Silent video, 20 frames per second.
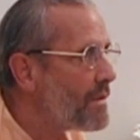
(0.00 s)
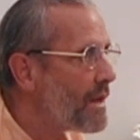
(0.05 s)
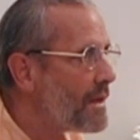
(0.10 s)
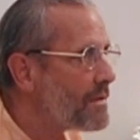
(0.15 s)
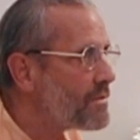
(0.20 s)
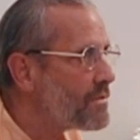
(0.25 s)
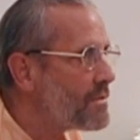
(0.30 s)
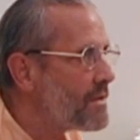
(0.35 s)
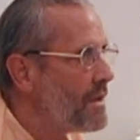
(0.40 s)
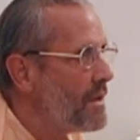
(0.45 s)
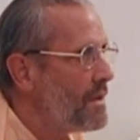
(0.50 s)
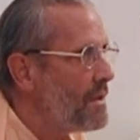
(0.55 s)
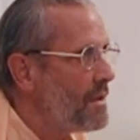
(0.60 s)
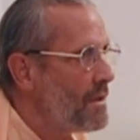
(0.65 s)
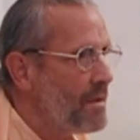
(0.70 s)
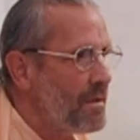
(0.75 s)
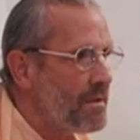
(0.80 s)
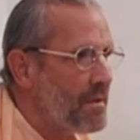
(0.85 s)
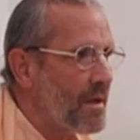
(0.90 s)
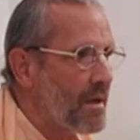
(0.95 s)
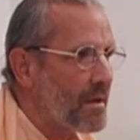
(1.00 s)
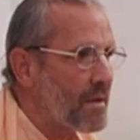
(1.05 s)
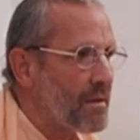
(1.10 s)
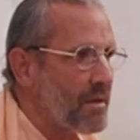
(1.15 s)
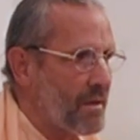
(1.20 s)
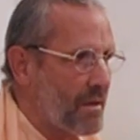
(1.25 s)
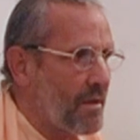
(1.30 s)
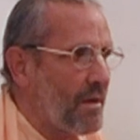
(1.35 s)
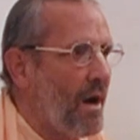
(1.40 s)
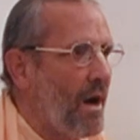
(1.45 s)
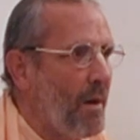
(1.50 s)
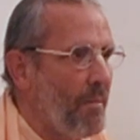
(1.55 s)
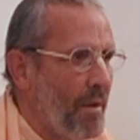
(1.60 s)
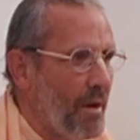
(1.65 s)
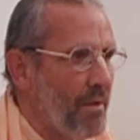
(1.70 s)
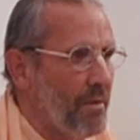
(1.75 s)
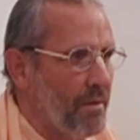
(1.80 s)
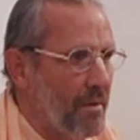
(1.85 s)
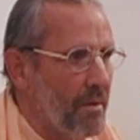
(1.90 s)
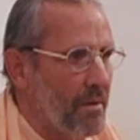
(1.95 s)
That's the
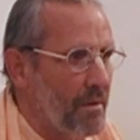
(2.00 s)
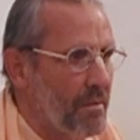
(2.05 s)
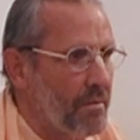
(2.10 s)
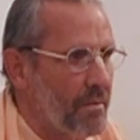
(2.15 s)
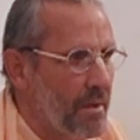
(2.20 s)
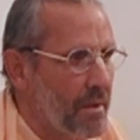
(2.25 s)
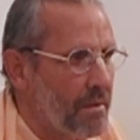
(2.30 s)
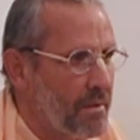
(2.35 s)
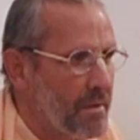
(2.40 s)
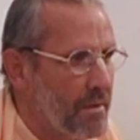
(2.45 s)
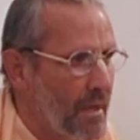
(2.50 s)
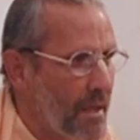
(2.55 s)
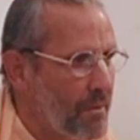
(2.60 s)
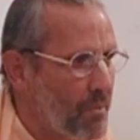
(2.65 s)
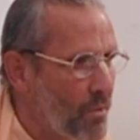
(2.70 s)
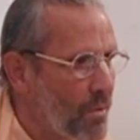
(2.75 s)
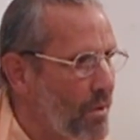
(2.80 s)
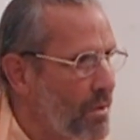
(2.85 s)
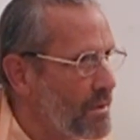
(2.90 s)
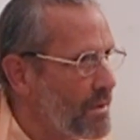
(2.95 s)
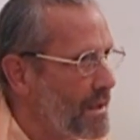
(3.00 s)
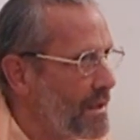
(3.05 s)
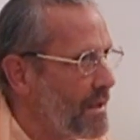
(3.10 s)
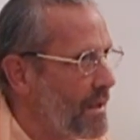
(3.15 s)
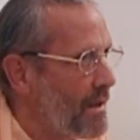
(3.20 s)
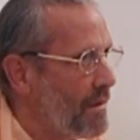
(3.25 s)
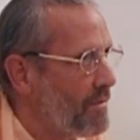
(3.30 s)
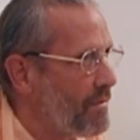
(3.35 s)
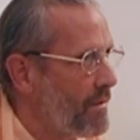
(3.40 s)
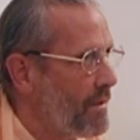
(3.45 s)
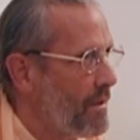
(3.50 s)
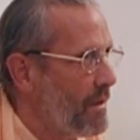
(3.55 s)
kama, that worldly love.